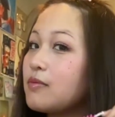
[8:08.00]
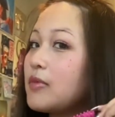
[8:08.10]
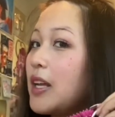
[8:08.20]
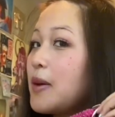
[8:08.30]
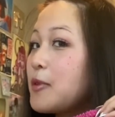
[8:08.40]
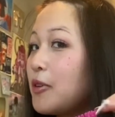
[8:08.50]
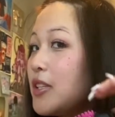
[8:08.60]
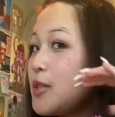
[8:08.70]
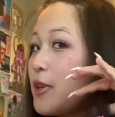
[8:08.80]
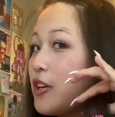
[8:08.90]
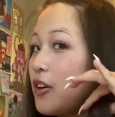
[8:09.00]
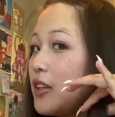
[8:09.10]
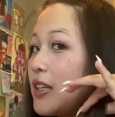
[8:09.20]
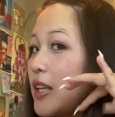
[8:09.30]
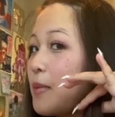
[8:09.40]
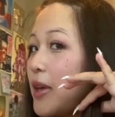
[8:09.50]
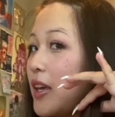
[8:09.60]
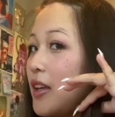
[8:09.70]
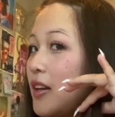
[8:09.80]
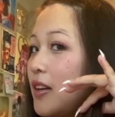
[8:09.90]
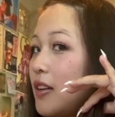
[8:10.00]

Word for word: And I'm going to be curling them in.